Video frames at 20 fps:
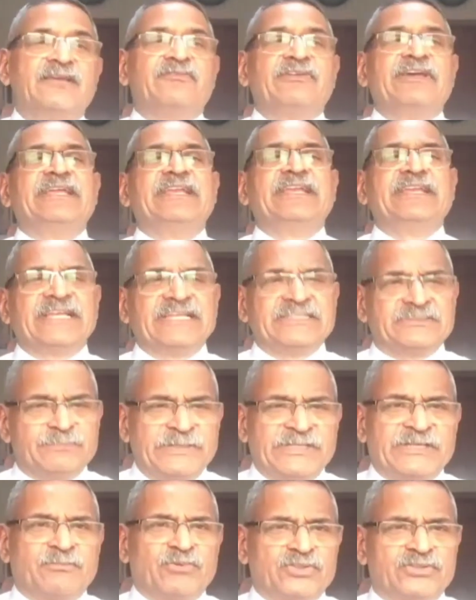there, and I
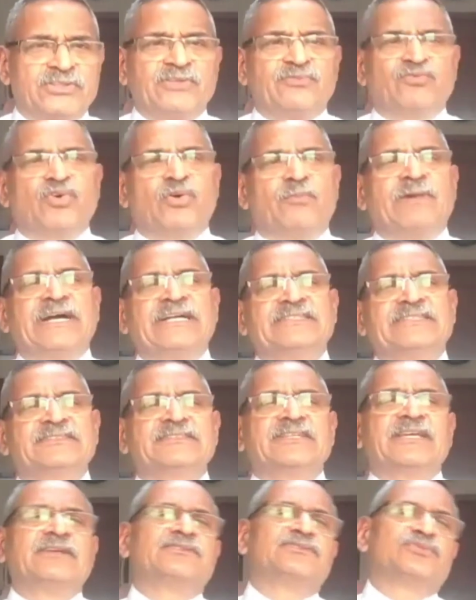spent about 3-4
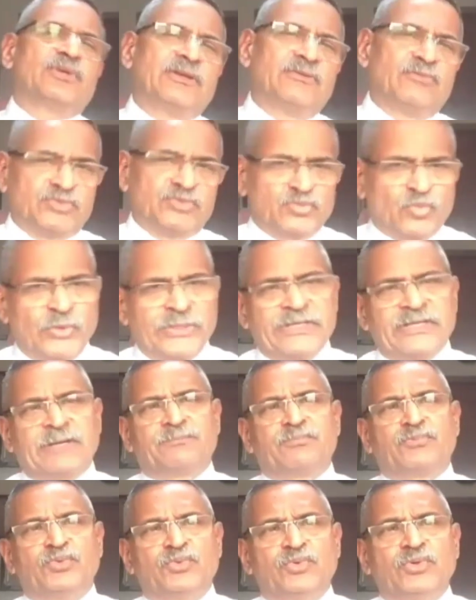months. So I was going
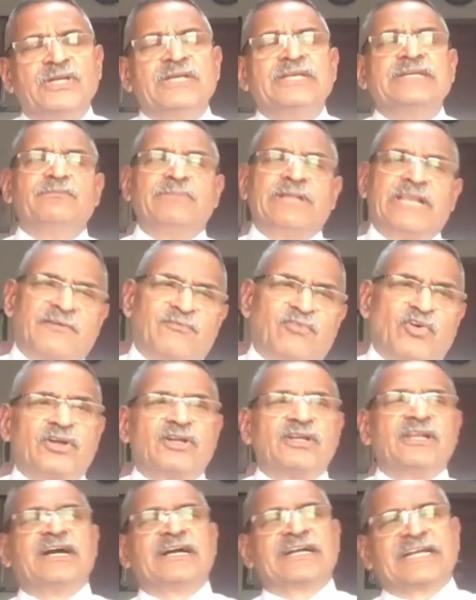up to Bila
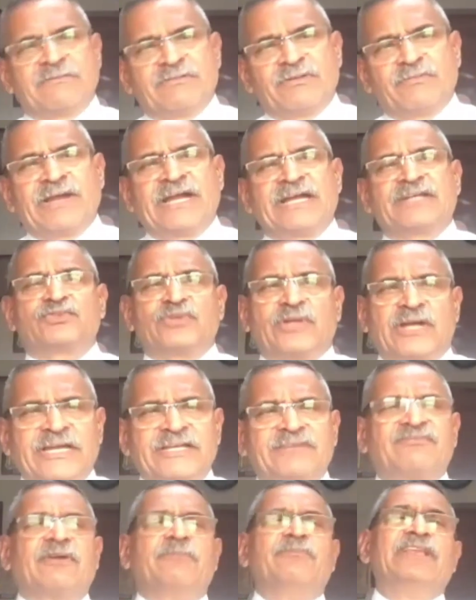Fondla, coming back. So
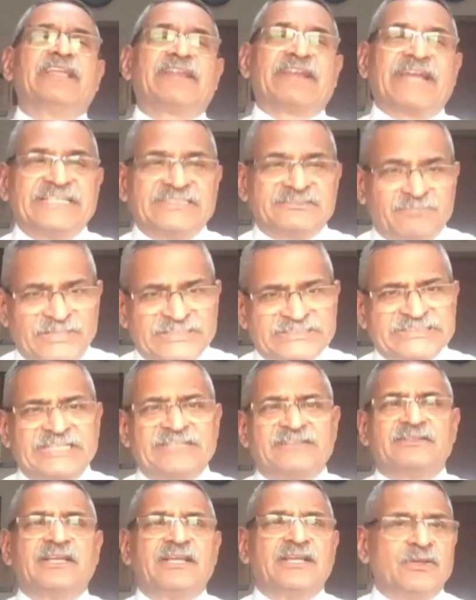I had familiarized
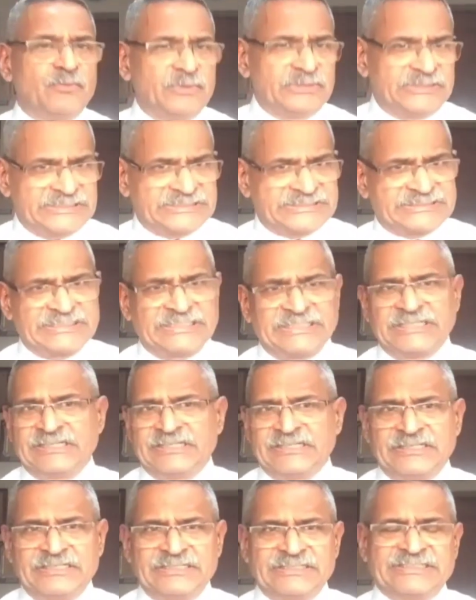myself with this
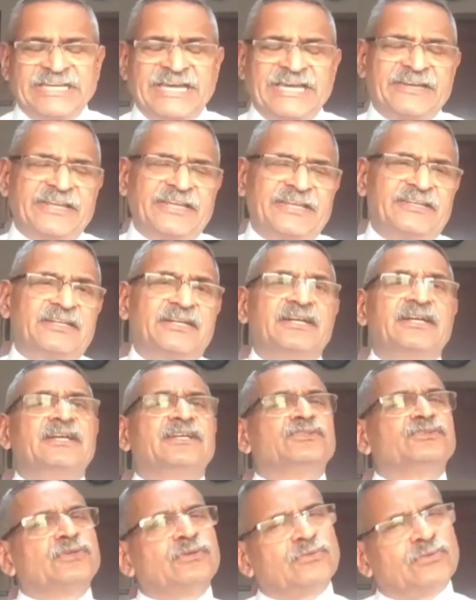entire area.
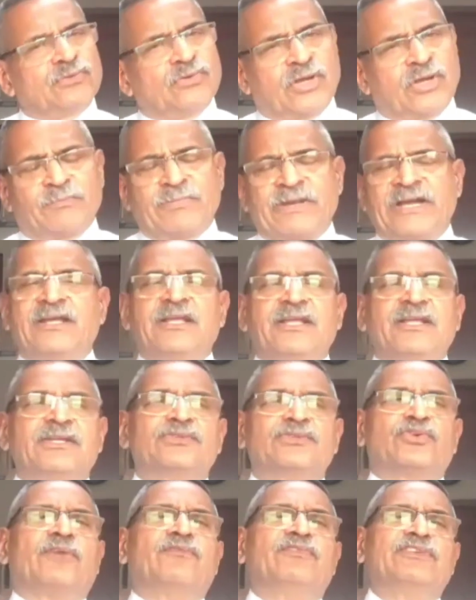So got back.
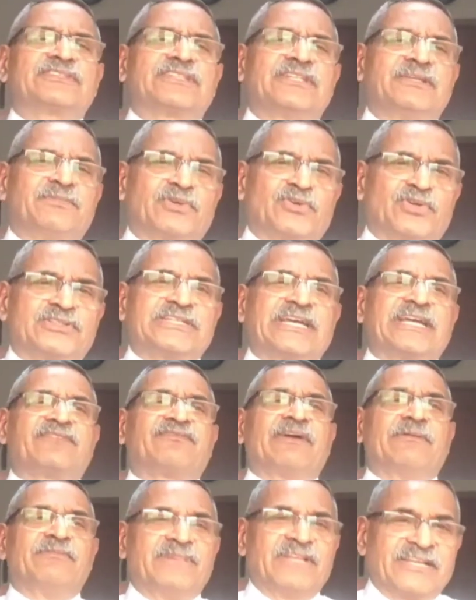So obviously, because I
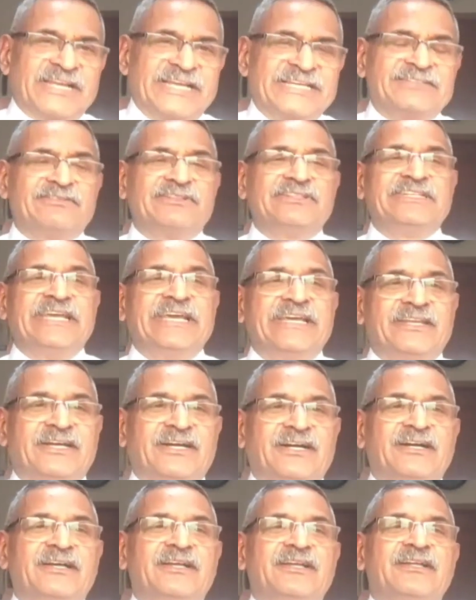had familiarized with the
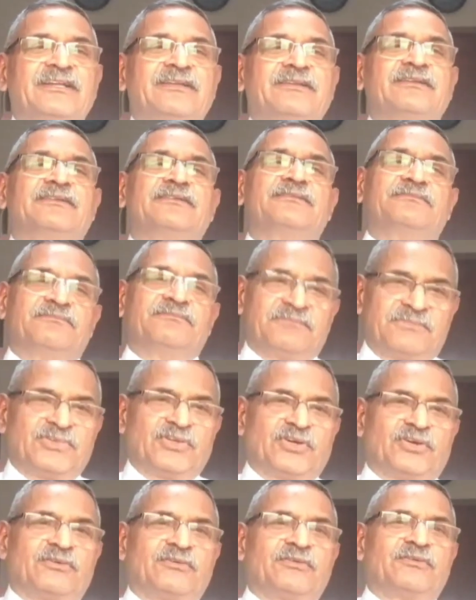area,
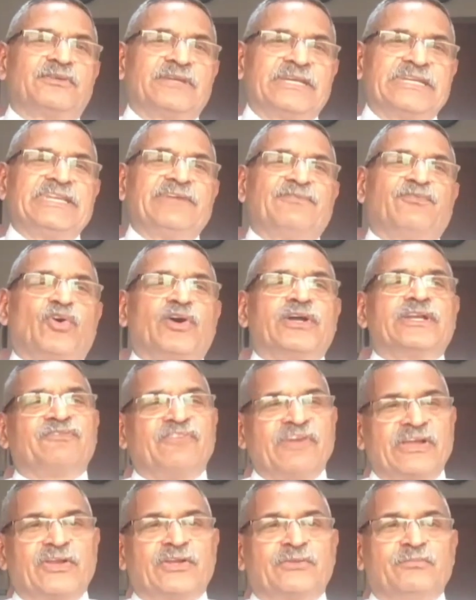84,
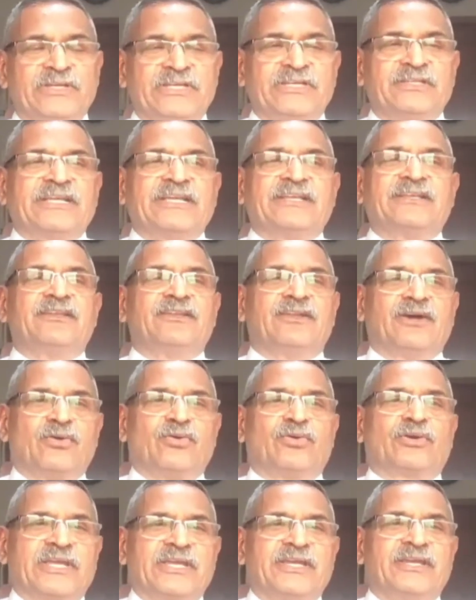it fell on me that
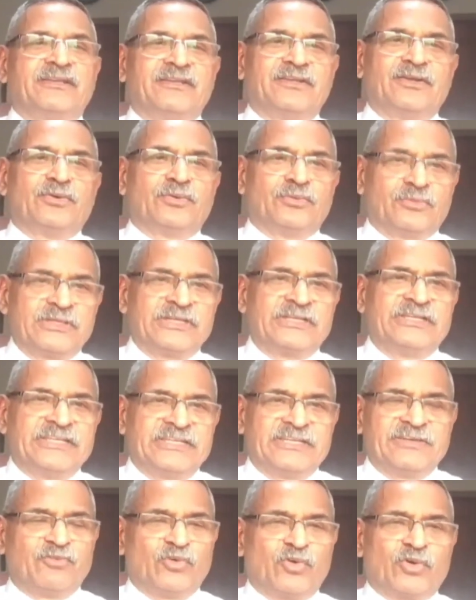now in
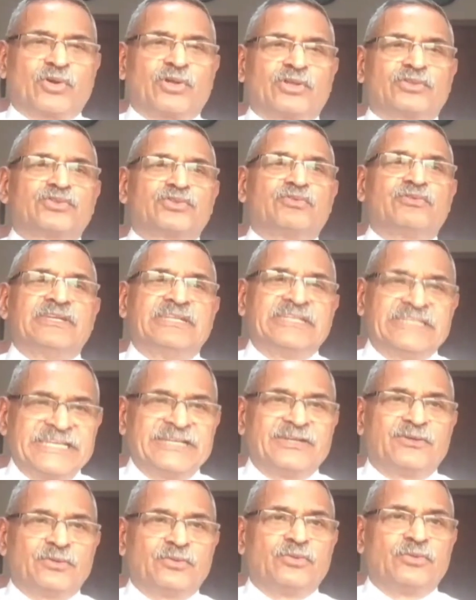84 also, we
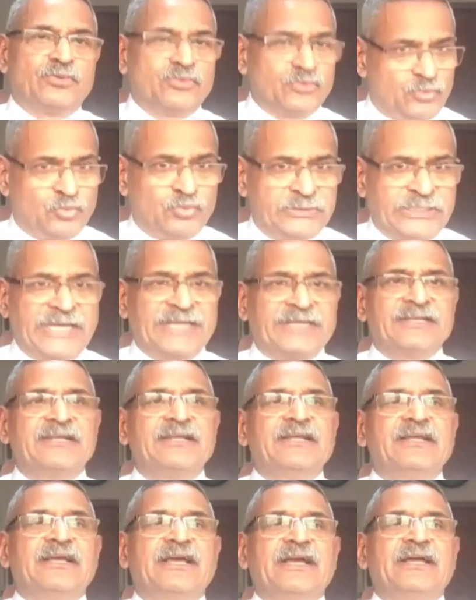intend to do that.
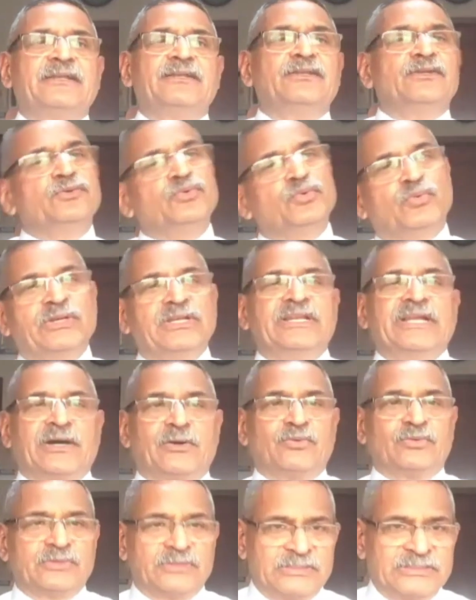And you will
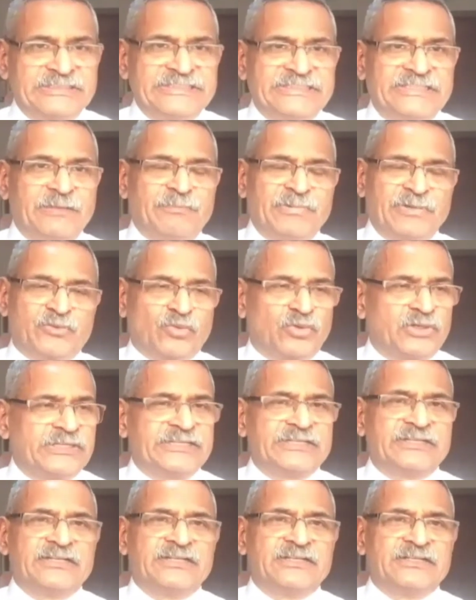now lead the
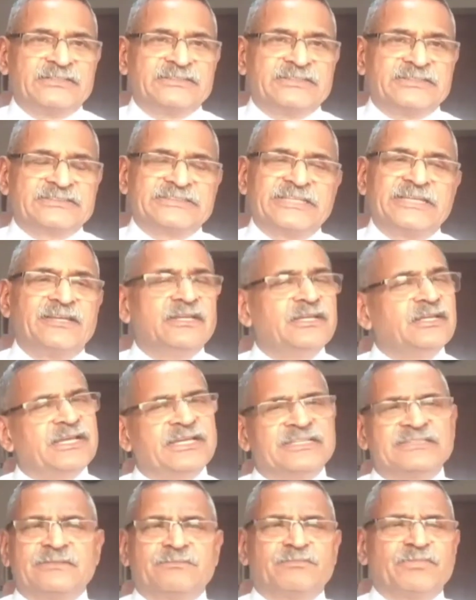patrolling this thing.
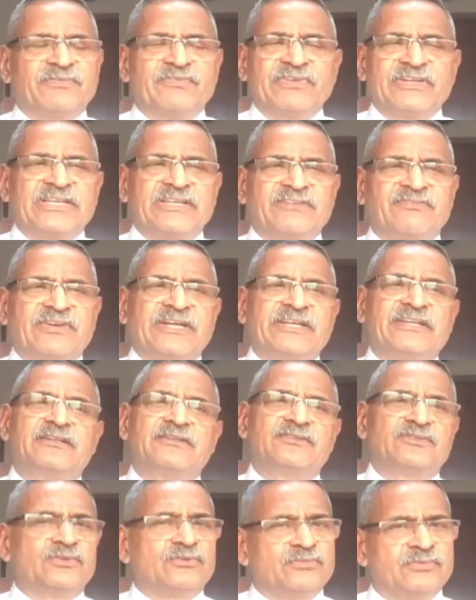I said, perfectly fine.
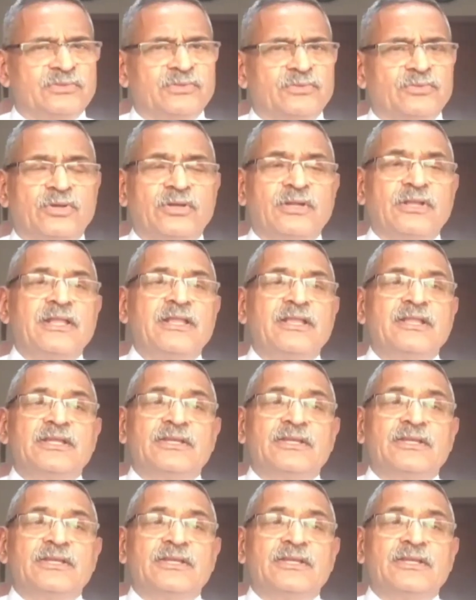So we'll do.